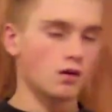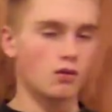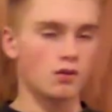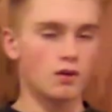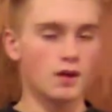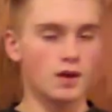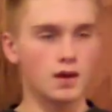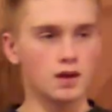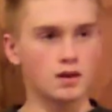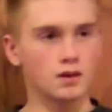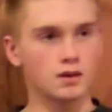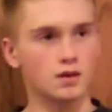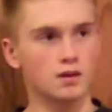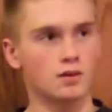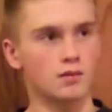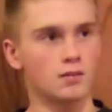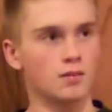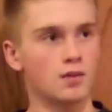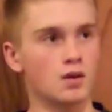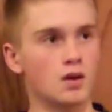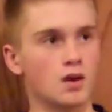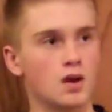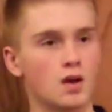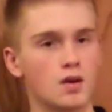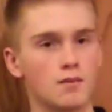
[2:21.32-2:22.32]
Oh, and
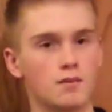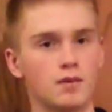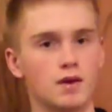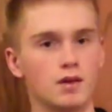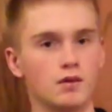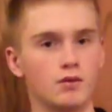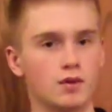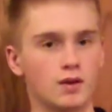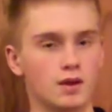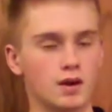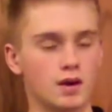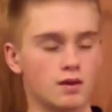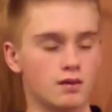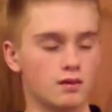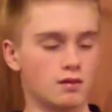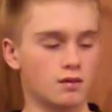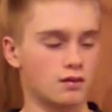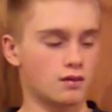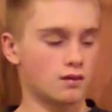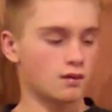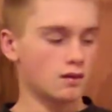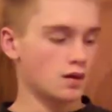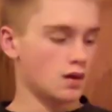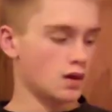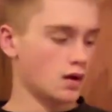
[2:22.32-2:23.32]
by the way,
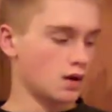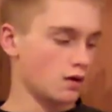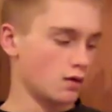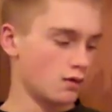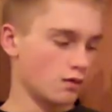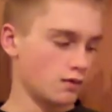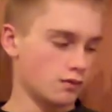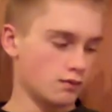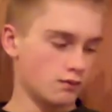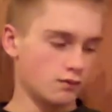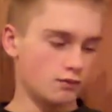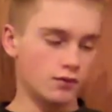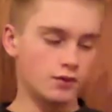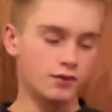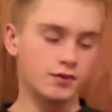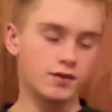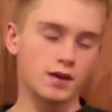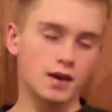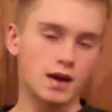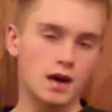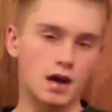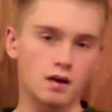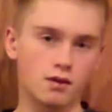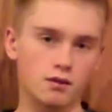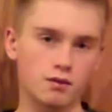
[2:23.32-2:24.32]
guys, with
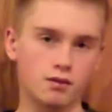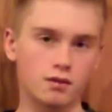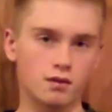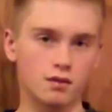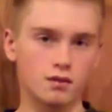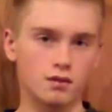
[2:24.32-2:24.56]
the goggle